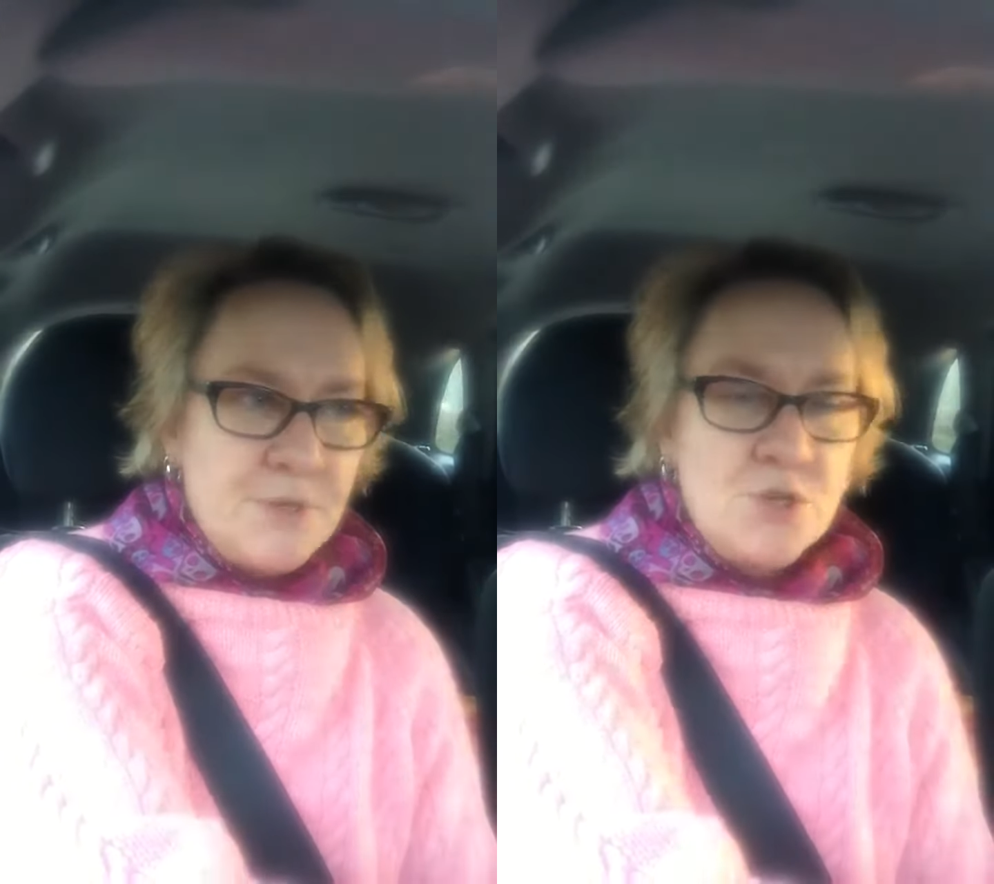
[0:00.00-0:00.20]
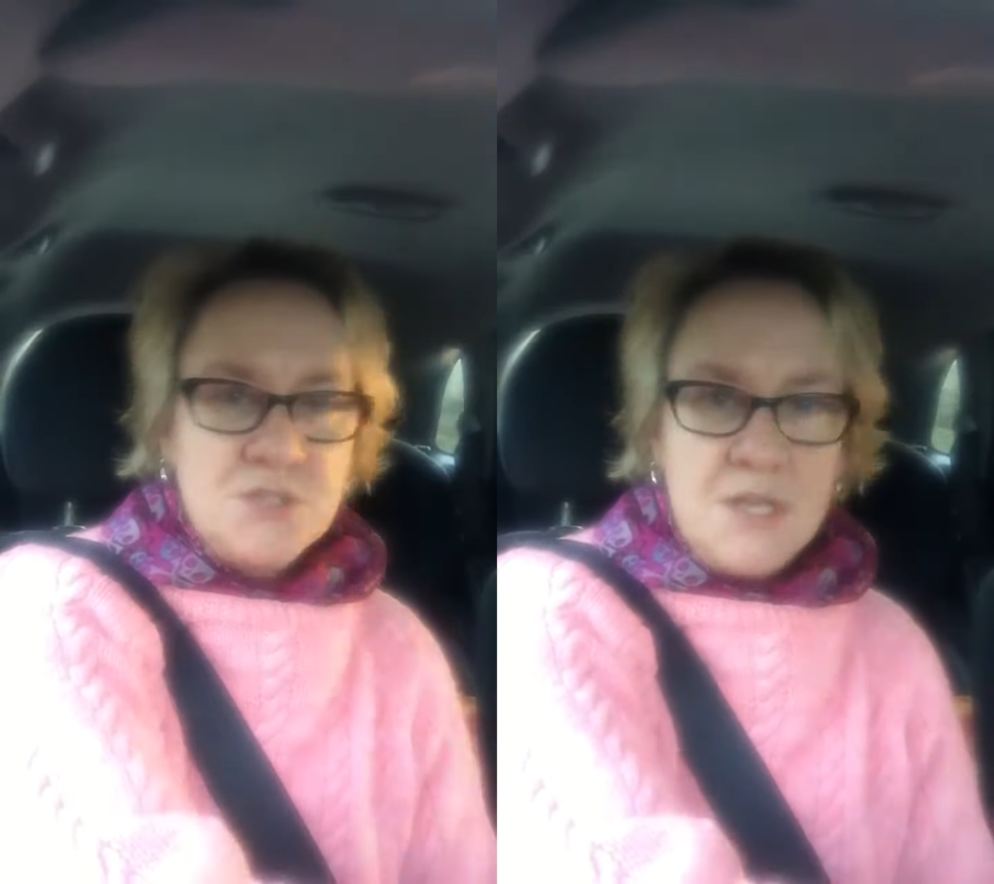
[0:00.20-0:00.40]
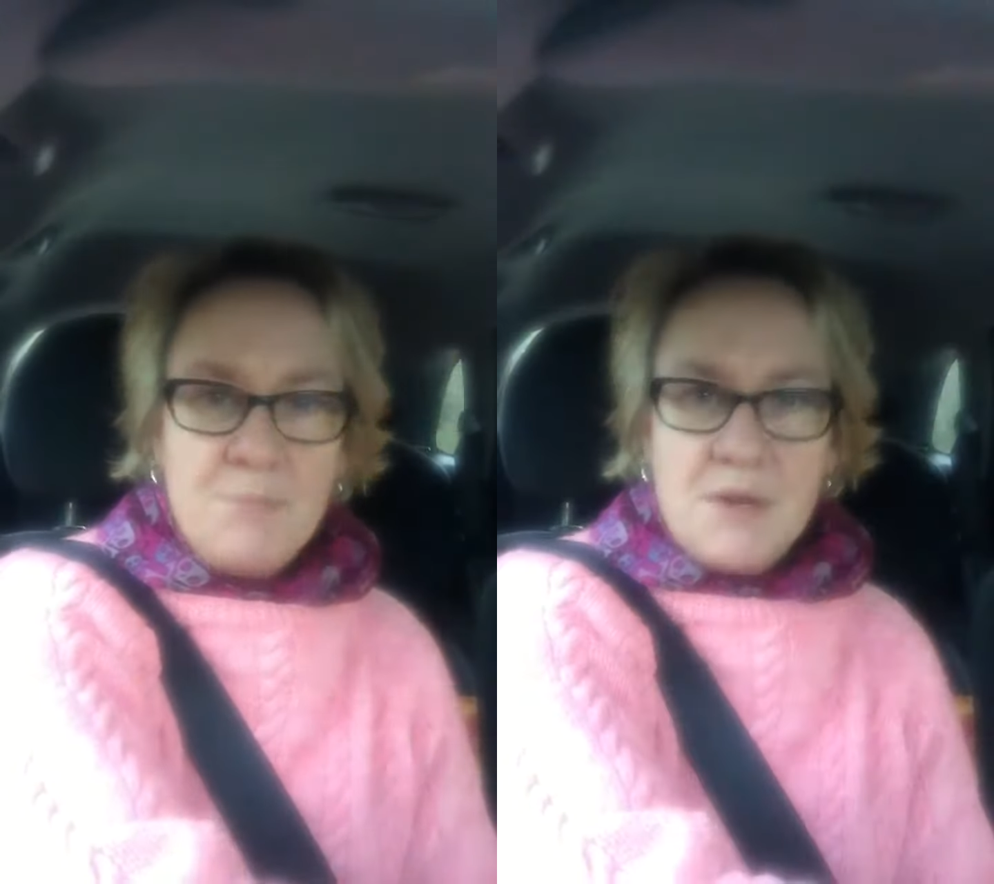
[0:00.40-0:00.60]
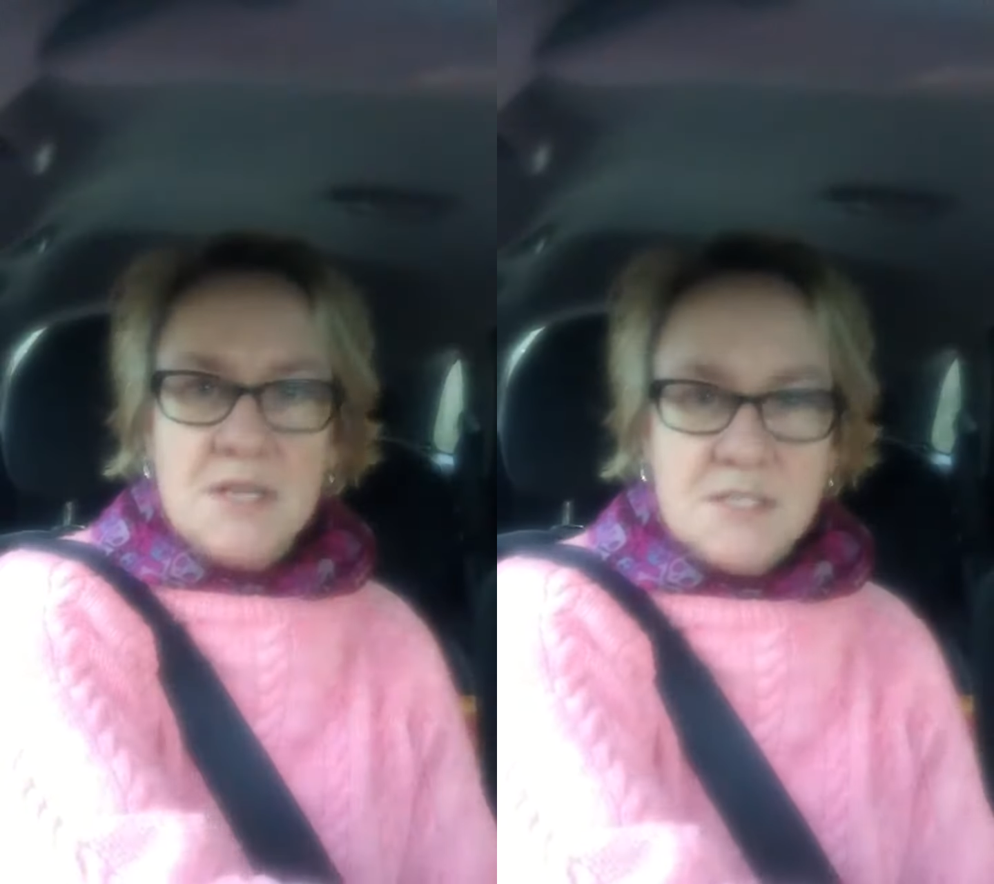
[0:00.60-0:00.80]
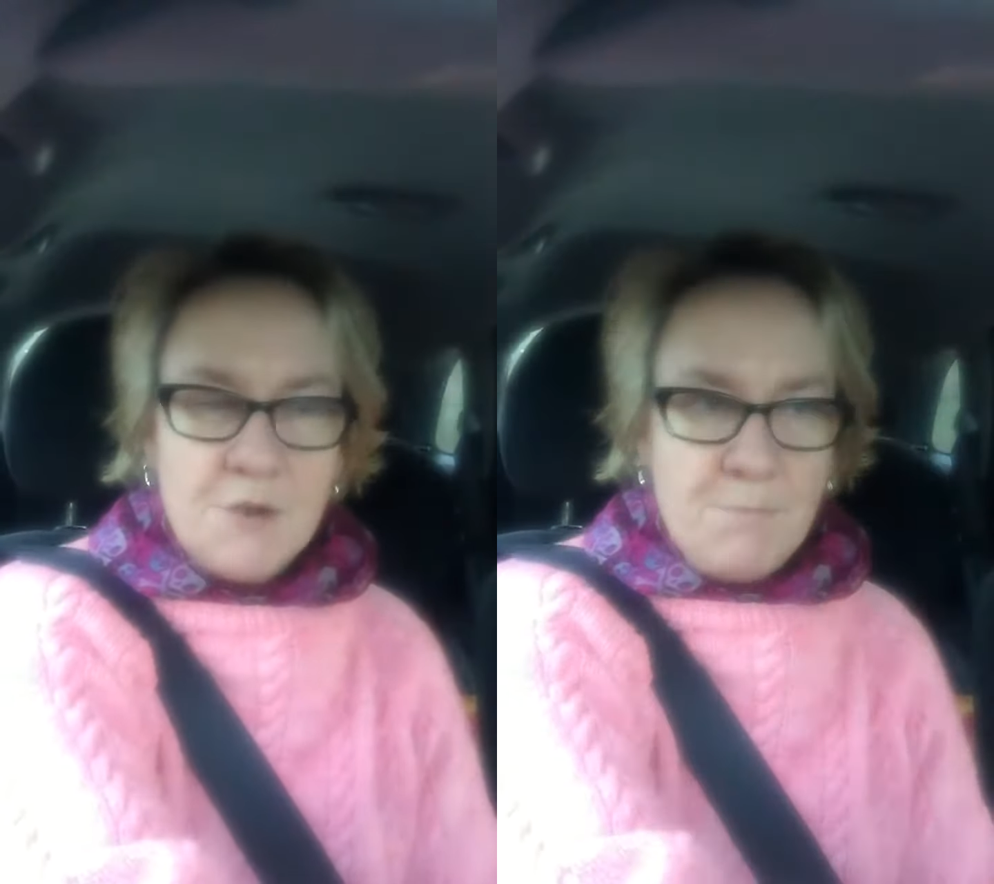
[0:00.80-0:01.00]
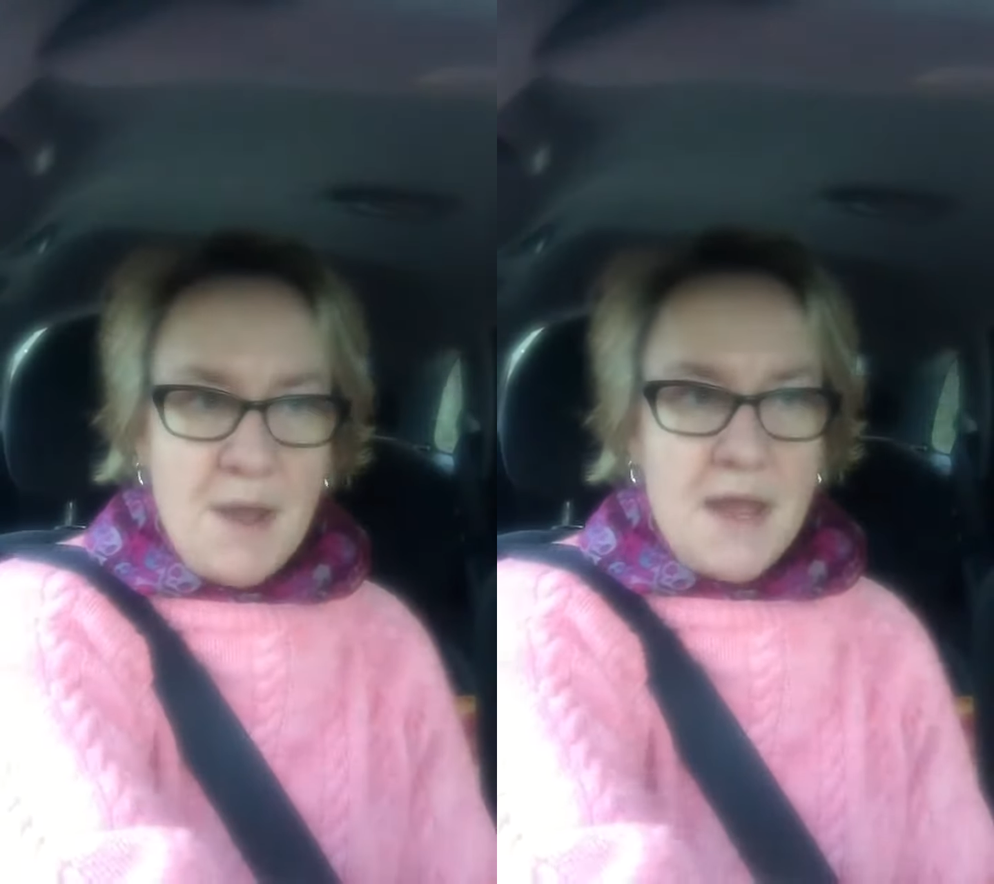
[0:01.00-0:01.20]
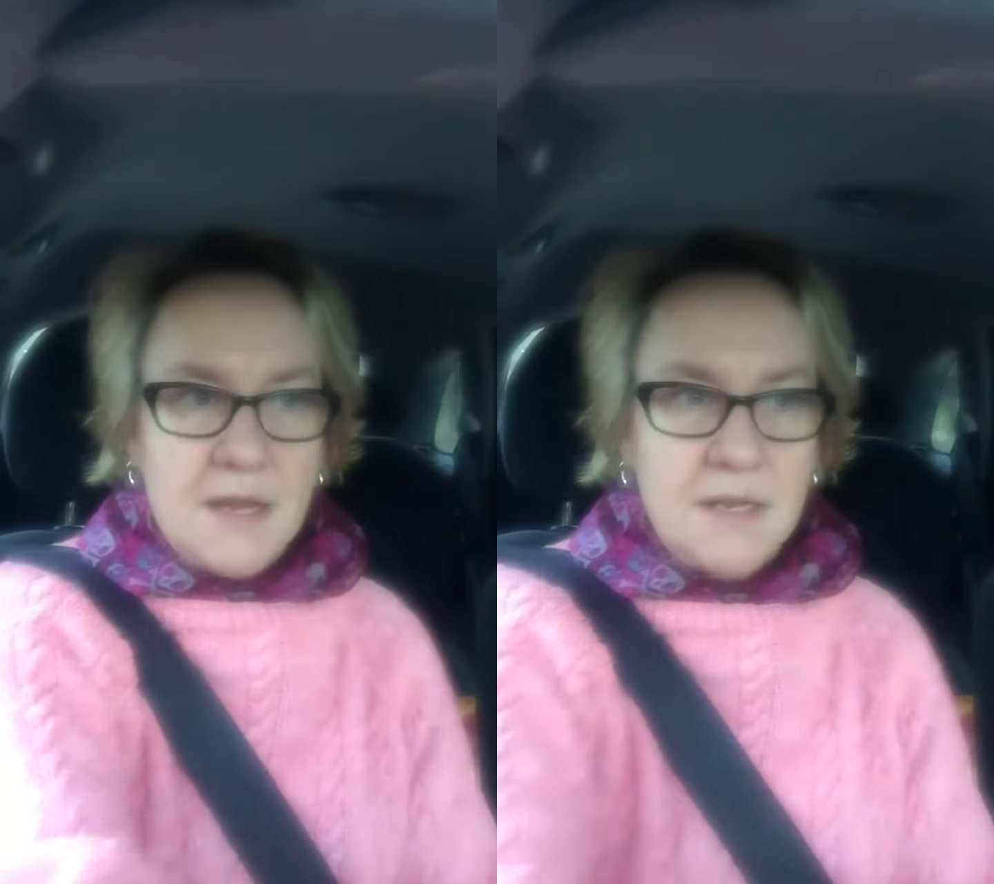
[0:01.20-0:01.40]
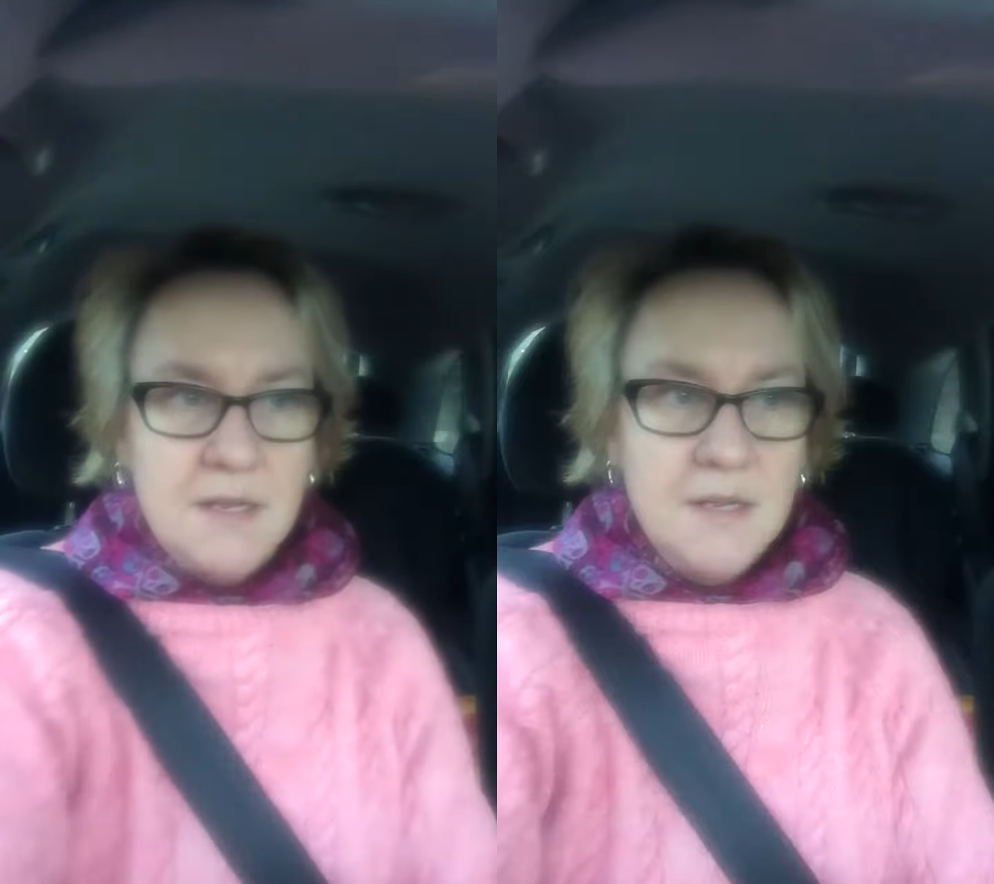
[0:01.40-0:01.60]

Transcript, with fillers: because he had been himself back.